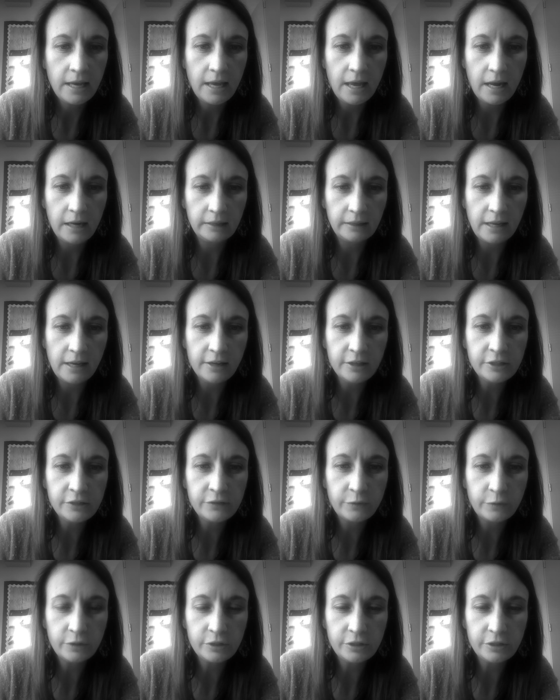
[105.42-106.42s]
It allows
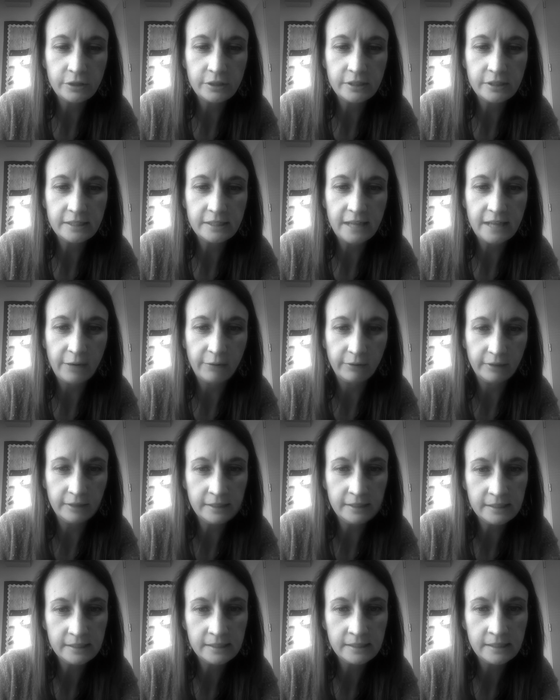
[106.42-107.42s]
for students to take
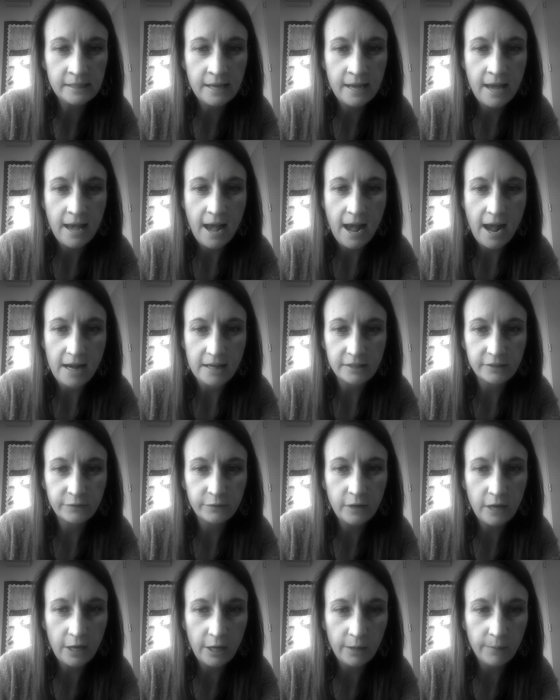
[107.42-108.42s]
risks, ask
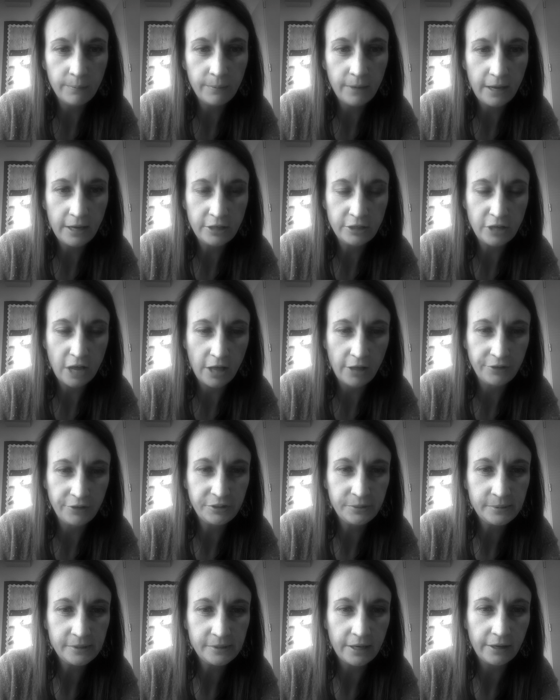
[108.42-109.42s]
for help, and challenge
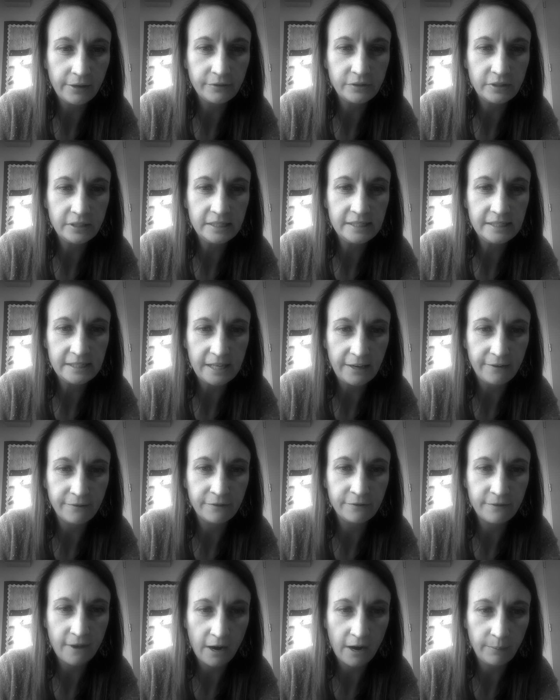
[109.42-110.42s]
themselves in a safe
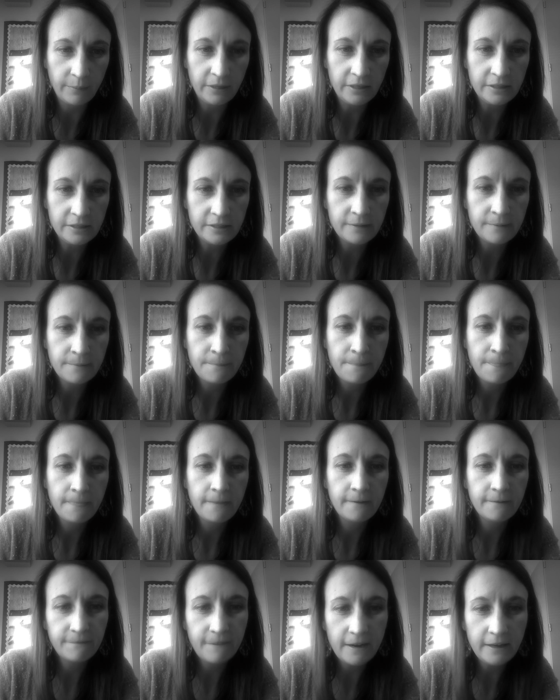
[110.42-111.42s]
environment.
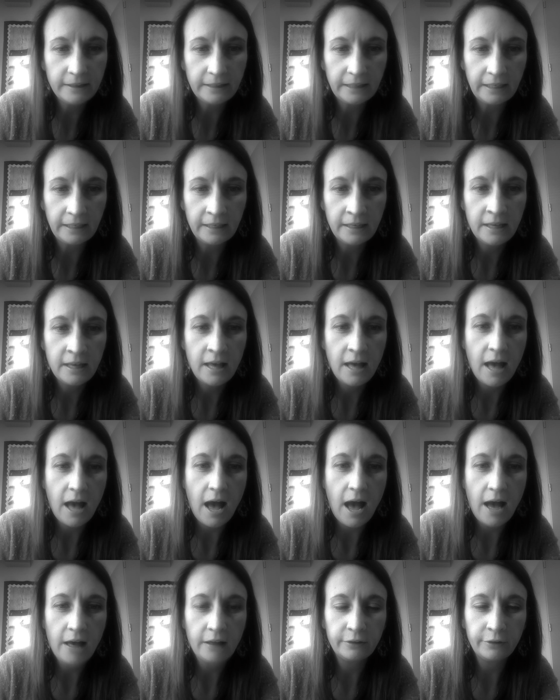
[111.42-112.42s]
Finally,
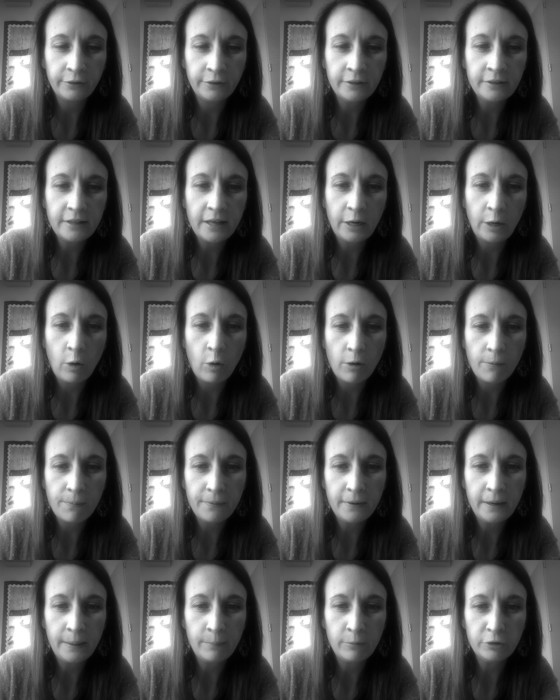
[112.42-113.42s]
I learned that
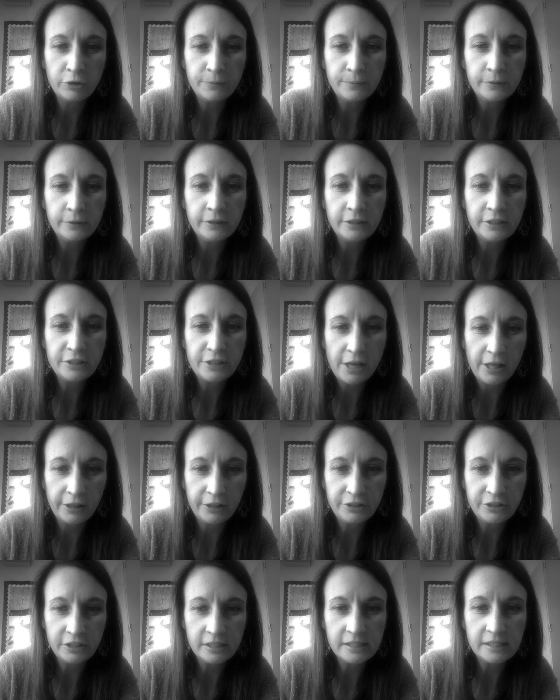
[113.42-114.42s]
incorporating multiple
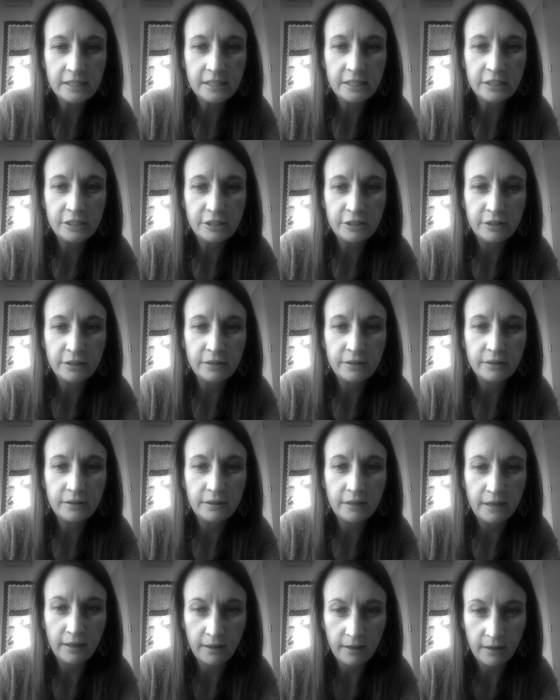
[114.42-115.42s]
intelligence into
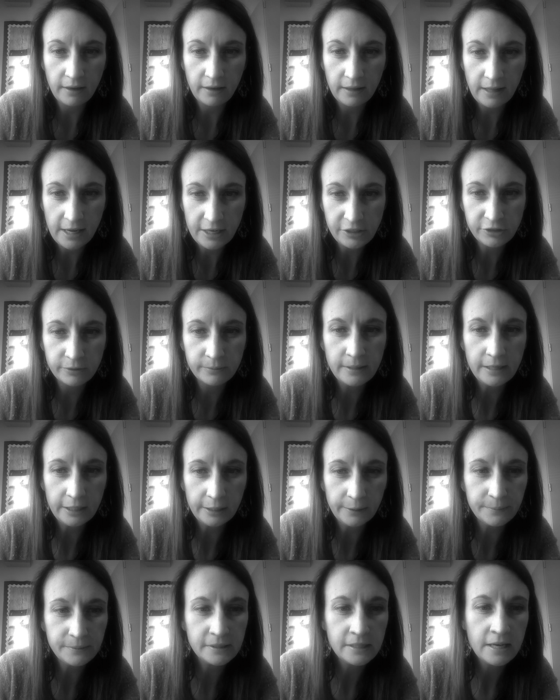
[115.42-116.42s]
the classroom
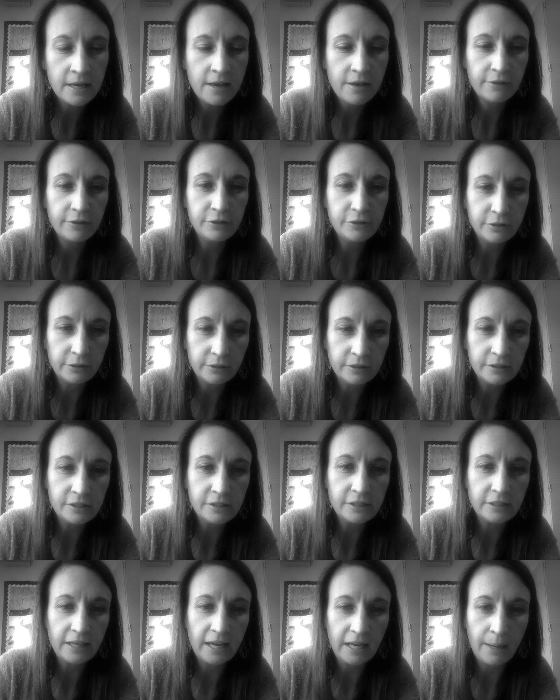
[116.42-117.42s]
helps the students
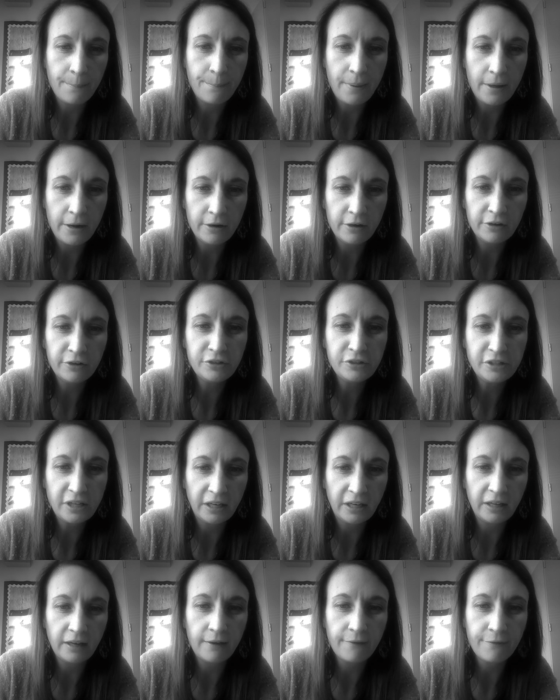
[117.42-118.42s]
to gain a better
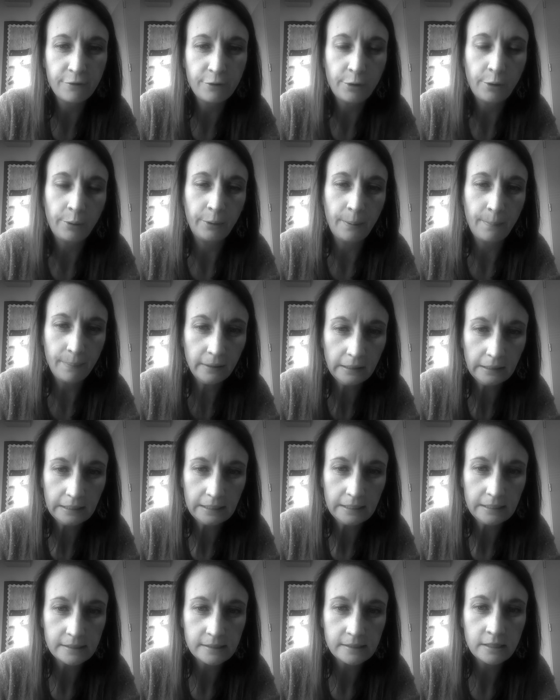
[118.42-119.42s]
understanding of their own
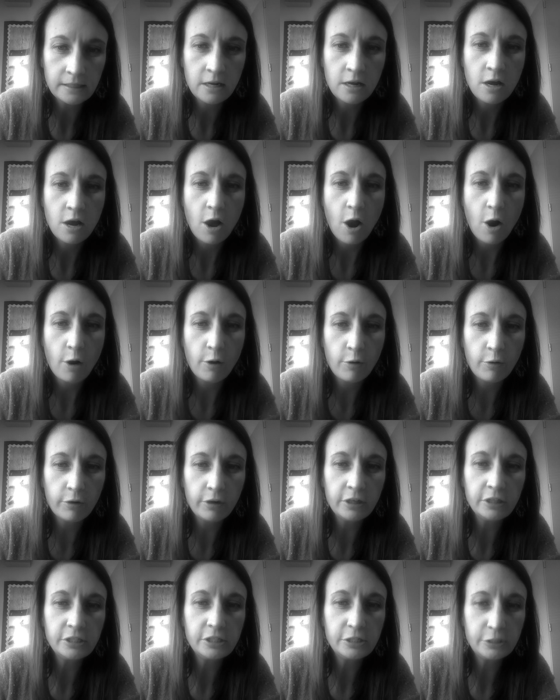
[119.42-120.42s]
abilities.
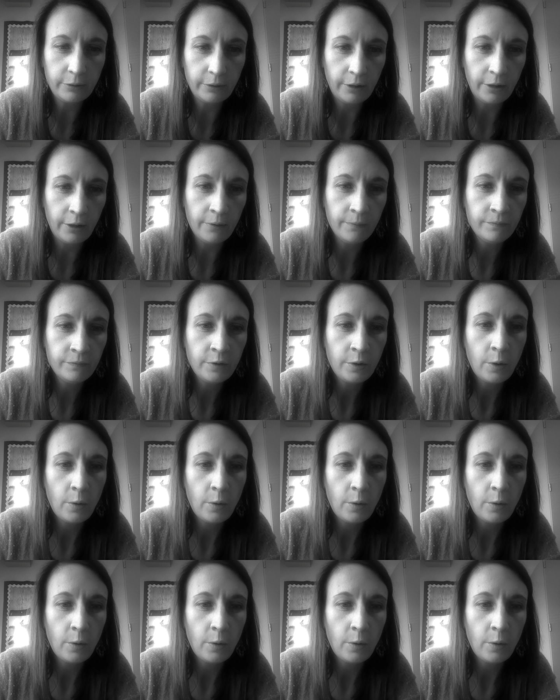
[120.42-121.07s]
According to Doyle,